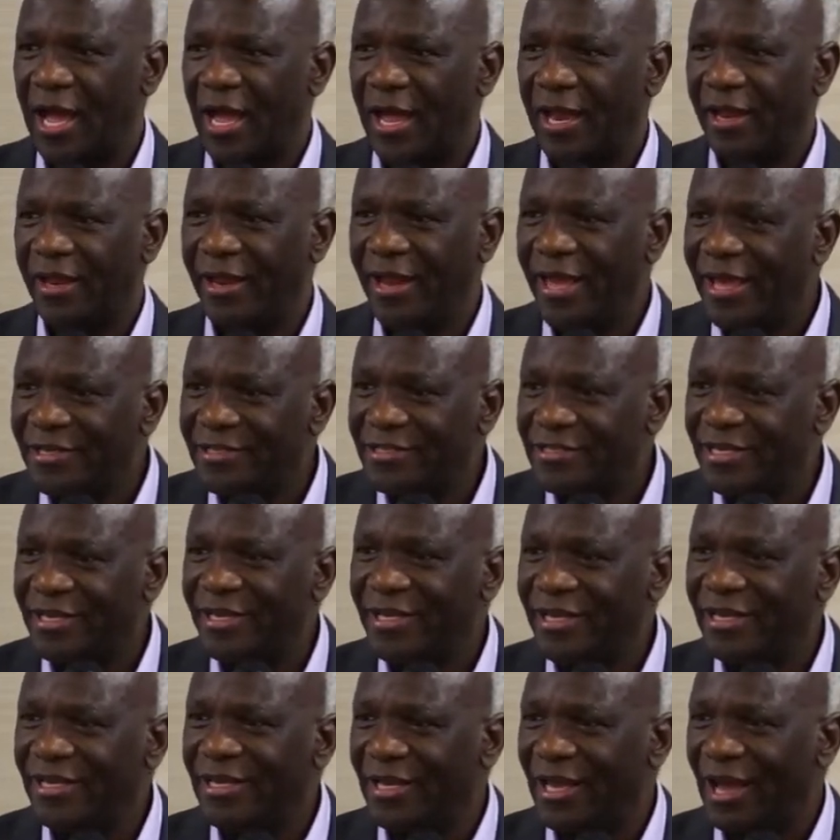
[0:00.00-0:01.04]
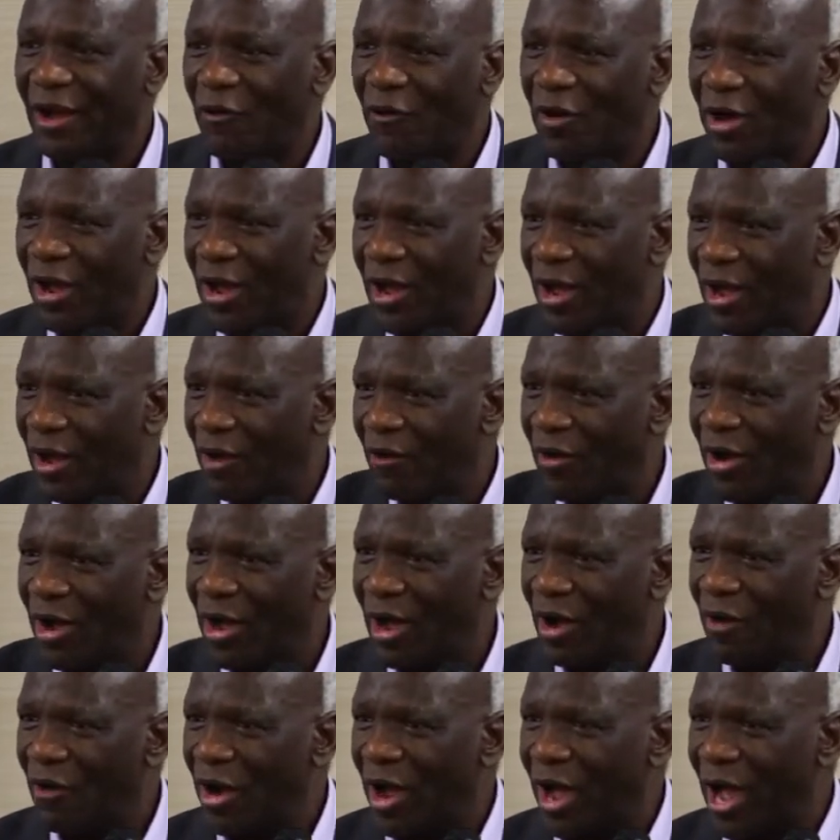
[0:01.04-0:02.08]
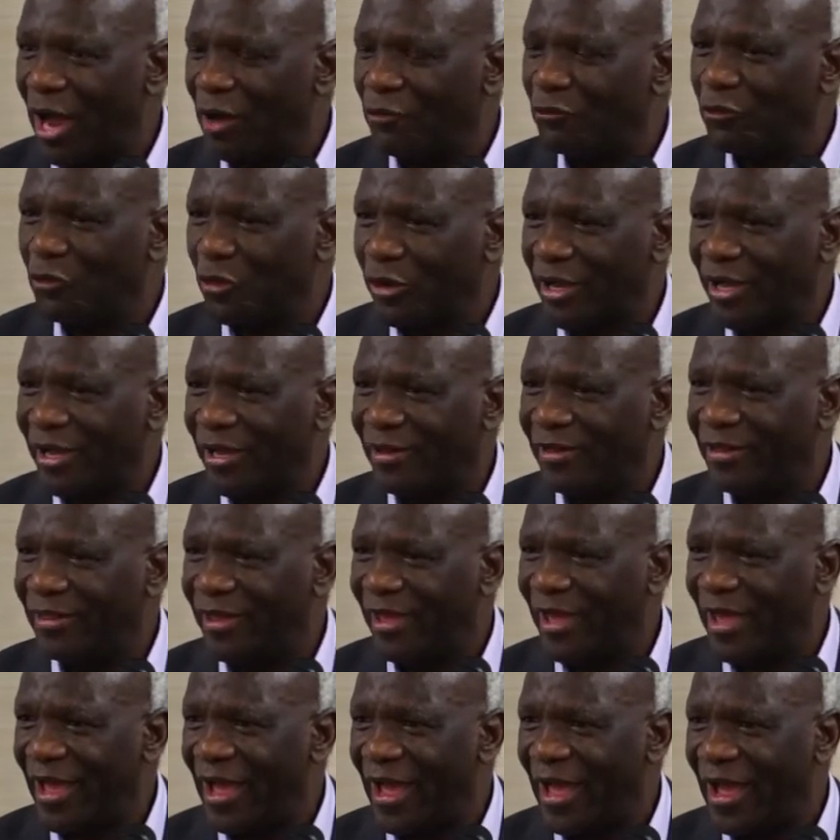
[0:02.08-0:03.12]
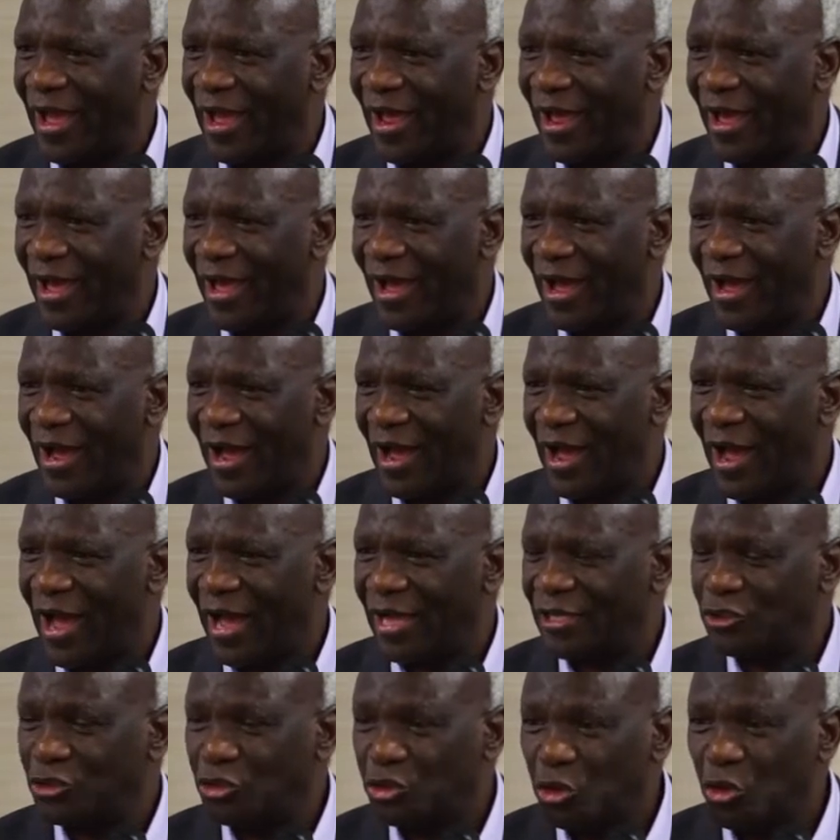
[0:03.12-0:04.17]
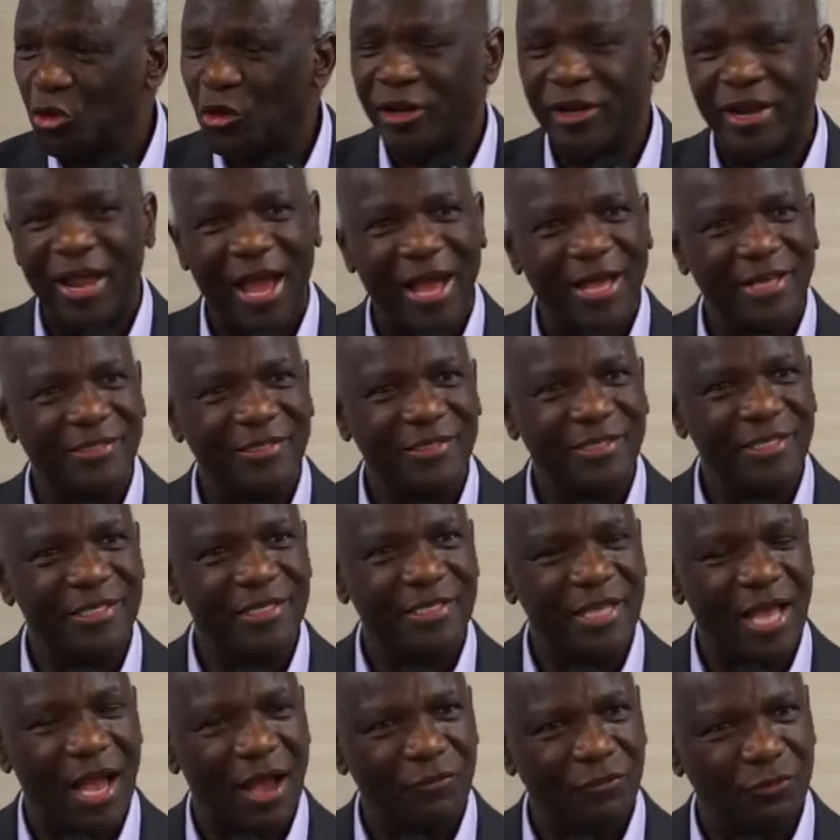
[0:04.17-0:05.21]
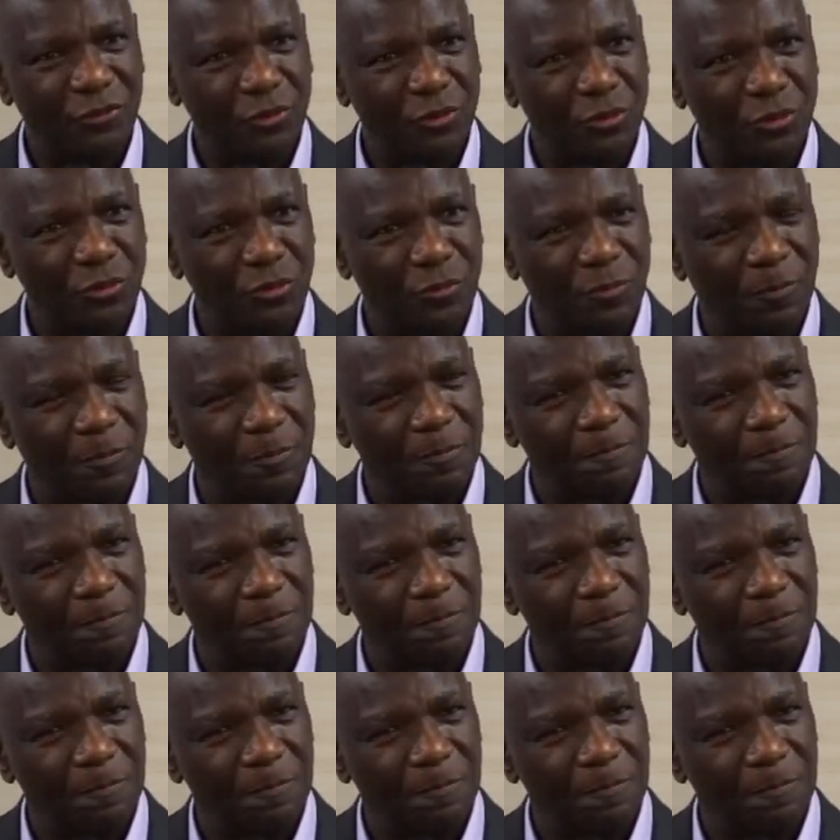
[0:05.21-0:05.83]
Leslie, our advocate there, has joined us this afternoon.